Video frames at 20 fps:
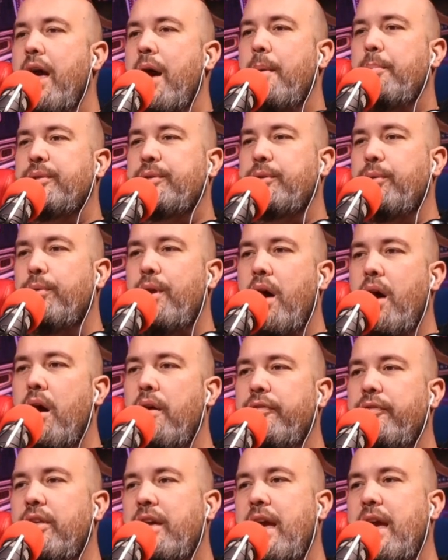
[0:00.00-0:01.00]
episode
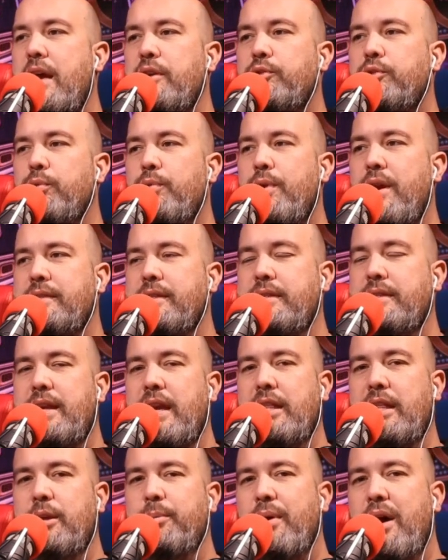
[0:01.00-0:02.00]
of the Casual Wrestling
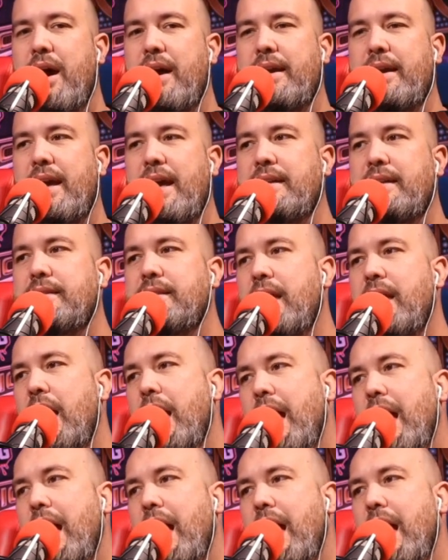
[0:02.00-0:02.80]
Daily Podcast.